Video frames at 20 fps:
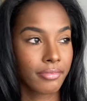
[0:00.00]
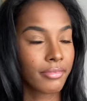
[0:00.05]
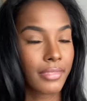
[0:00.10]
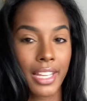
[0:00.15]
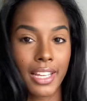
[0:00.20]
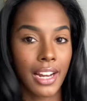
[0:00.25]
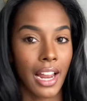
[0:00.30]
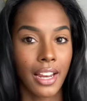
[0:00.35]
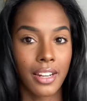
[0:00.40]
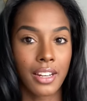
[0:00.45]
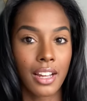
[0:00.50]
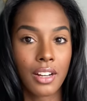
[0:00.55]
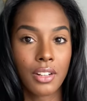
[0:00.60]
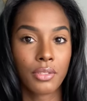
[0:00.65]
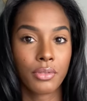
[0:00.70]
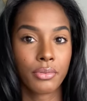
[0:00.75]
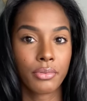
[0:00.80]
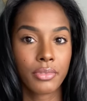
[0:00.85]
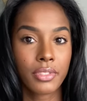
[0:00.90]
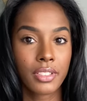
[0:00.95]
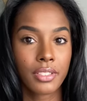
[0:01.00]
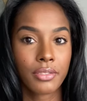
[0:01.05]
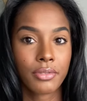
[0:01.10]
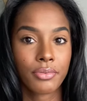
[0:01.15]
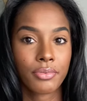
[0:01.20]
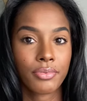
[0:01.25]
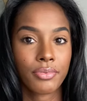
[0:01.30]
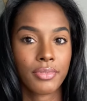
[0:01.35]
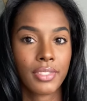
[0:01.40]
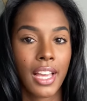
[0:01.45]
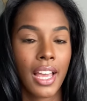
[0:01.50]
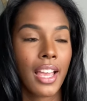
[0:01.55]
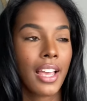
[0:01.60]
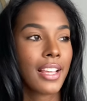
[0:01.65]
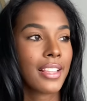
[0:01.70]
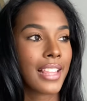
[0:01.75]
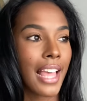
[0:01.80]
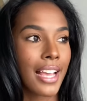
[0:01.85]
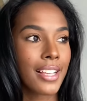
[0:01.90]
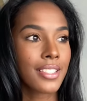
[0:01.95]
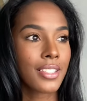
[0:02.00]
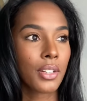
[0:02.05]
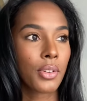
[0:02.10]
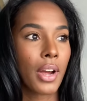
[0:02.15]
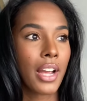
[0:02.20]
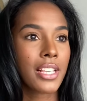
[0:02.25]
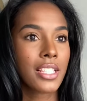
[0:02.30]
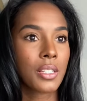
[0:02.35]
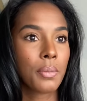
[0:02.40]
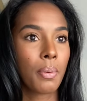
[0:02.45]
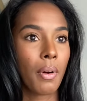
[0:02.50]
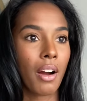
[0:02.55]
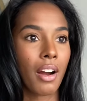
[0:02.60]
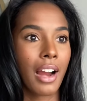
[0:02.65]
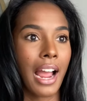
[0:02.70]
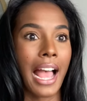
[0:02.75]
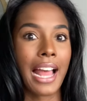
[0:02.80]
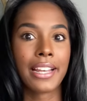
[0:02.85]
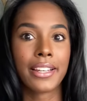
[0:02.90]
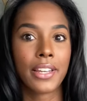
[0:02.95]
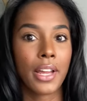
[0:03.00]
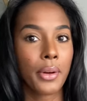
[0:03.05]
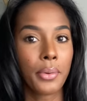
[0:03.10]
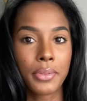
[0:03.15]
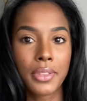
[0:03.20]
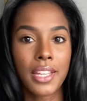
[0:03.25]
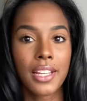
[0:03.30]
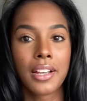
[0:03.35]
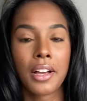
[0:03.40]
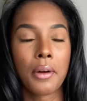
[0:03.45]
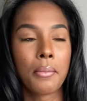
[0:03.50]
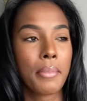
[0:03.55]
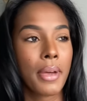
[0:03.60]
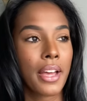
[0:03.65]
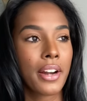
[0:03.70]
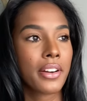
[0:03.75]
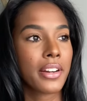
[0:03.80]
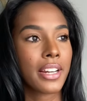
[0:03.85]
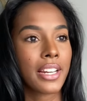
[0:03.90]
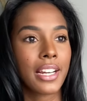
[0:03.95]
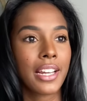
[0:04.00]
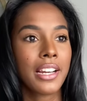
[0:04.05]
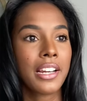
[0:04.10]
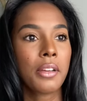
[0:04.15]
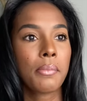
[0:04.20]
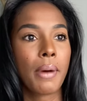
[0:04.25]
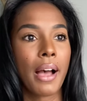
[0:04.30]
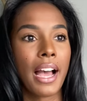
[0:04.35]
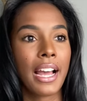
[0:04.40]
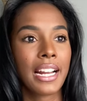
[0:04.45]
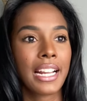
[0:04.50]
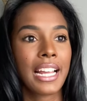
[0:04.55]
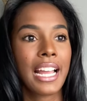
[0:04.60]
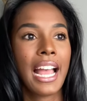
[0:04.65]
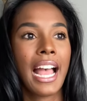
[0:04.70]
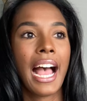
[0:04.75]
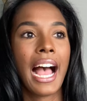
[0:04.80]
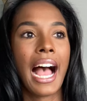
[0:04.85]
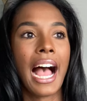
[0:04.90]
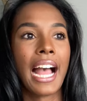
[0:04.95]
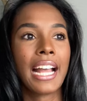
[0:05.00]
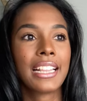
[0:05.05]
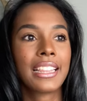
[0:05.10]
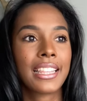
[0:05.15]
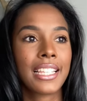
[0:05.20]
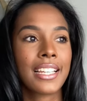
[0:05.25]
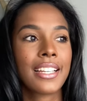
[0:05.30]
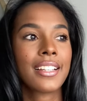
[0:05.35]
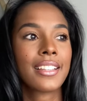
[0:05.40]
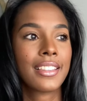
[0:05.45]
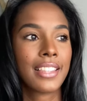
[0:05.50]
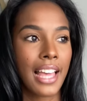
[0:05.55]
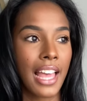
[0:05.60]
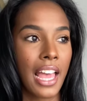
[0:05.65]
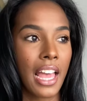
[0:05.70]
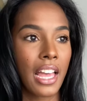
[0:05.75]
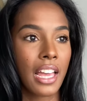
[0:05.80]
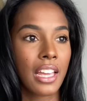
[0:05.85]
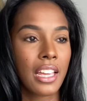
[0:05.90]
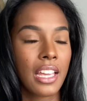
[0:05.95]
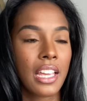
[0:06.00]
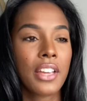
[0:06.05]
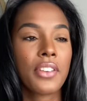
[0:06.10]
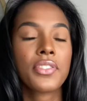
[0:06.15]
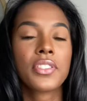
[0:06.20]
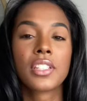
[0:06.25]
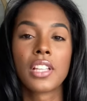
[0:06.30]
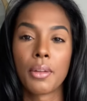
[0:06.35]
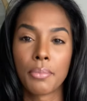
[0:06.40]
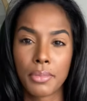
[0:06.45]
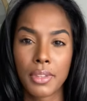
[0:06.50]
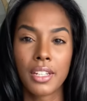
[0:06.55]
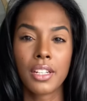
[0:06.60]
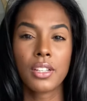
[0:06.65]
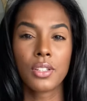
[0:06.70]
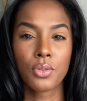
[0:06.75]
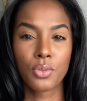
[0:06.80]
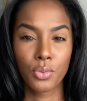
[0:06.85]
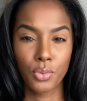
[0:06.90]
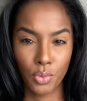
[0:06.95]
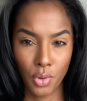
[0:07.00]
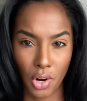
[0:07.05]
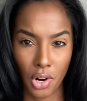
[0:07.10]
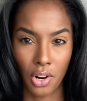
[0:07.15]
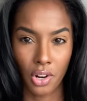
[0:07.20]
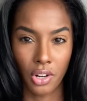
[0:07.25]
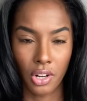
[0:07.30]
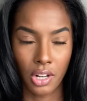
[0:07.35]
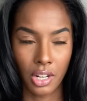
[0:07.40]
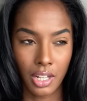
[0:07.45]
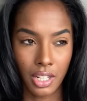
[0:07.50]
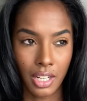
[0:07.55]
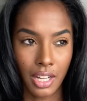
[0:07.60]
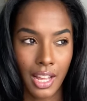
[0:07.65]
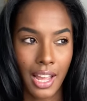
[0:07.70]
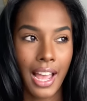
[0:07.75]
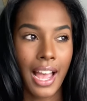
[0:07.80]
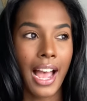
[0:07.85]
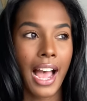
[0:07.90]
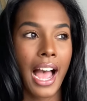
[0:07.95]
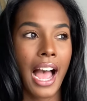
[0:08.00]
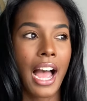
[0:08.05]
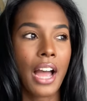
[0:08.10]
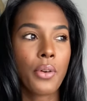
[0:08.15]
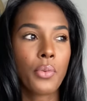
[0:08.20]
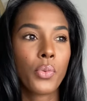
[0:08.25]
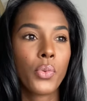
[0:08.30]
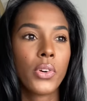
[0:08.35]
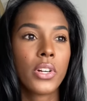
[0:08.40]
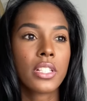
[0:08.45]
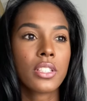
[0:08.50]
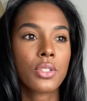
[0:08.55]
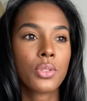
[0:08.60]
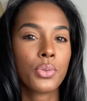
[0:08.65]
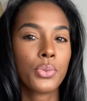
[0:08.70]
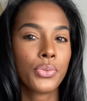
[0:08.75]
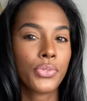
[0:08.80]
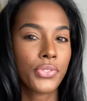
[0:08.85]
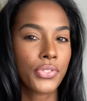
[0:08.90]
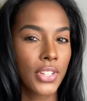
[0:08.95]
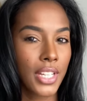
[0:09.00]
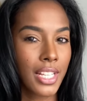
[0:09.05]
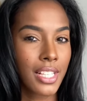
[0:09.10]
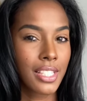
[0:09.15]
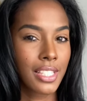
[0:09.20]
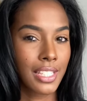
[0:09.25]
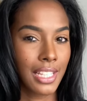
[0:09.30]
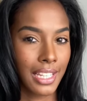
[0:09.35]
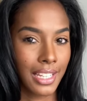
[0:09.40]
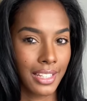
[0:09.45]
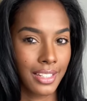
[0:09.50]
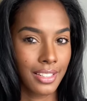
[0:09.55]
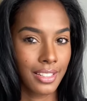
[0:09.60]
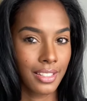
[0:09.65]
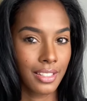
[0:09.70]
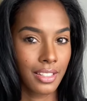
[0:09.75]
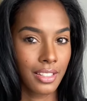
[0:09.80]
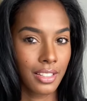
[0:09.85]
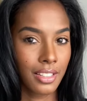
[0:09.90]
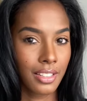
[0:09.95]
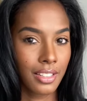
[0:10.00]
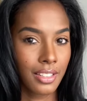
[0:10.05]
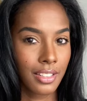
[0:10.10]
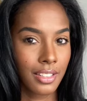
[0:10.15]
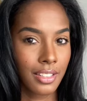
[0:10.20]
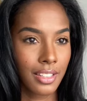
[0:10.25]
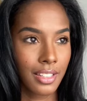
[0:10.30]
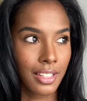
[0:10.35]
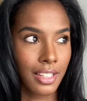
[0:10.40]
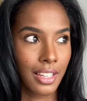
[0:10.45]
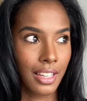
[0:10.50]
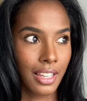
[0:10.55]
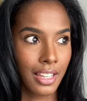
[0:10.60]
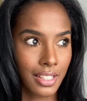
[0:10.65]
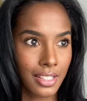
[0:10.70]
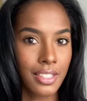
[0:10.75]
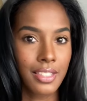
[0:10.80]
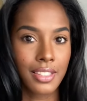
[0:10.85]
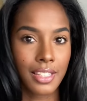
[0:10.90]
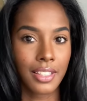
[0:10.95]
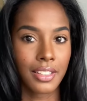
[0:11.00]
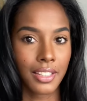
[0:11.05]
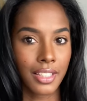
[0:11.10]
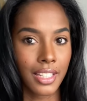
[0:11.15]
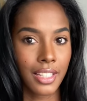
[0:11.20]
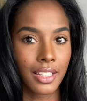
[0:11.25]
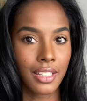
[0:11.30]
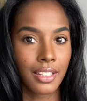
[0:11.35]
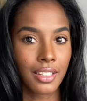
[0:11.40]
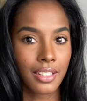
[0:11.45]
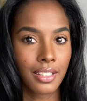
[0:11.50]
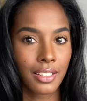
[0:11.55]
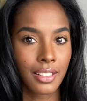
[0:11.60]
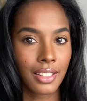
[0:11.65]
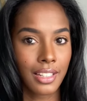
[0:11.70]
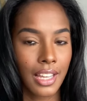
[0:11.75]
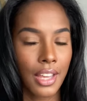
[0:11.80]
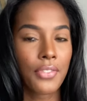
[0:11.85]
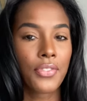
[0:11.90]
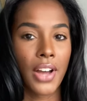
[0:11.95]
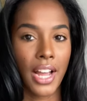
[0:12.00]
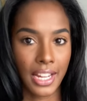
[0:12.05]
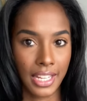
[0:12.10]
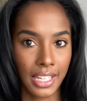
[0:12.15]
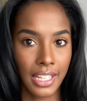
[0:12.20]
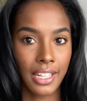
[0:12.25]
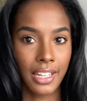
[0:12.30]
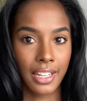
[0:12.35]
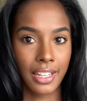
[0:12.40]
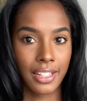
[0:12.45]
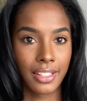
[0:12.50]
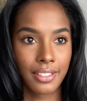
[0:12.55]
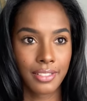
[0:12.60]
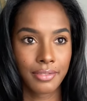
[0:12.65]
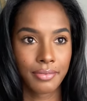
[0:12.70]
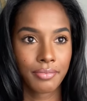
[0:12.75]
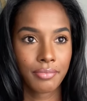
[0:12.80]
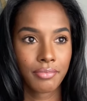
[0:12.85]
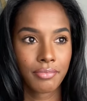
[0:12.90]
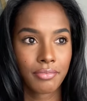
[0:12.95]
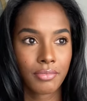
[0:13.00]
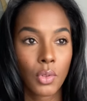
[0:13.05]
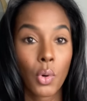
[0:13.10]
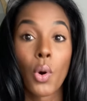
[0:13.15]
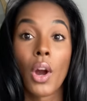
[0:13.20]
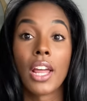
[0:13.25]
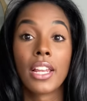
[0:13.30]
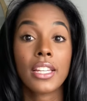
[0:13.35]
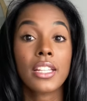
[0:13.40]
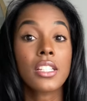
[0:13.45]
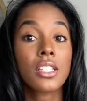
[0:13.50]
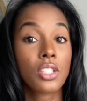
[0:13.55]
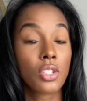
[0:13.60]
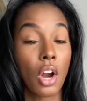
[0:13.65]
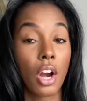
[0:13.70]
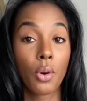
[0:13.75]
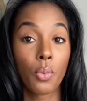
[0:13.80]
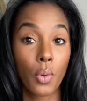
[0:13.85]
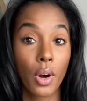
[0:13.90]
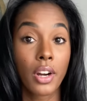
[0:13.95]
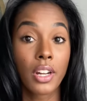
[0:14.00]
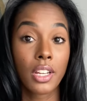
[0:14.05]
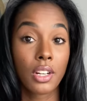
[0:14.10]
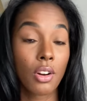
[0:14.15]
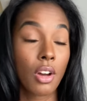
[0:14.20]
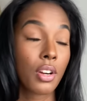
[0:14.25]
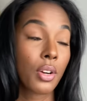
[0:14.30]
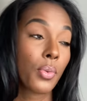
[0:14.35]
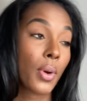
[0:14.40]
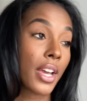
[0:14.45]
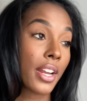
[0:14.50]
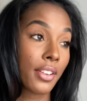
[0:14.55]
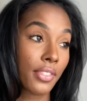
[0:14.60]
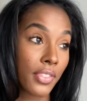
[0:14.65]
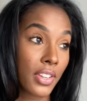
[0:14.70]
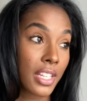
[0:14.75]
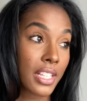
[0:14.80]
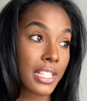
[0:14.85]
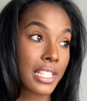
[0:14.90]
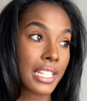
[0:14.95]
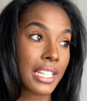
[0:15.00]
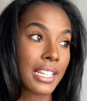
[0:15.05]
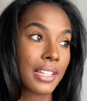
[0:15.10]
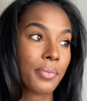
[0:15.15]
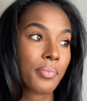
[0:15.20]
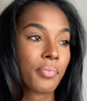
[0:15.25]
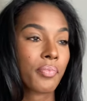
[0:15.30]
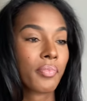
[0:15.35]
And I don't. That's the crazy part. I don't think I'm better than anybody. I think that if something is wrong, I want to fix it instantly if I can, or at least start working on a way to fix it.